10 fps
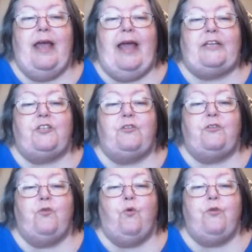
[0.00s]
and to the
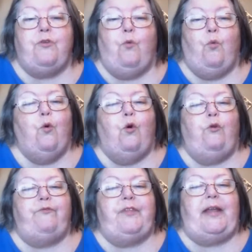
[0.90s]
north a
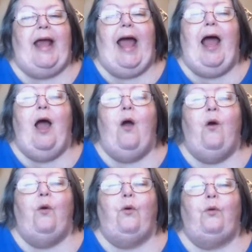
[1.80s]
wolf that
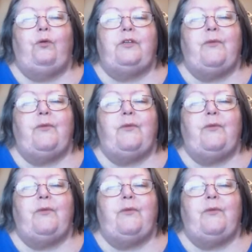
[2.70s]
howled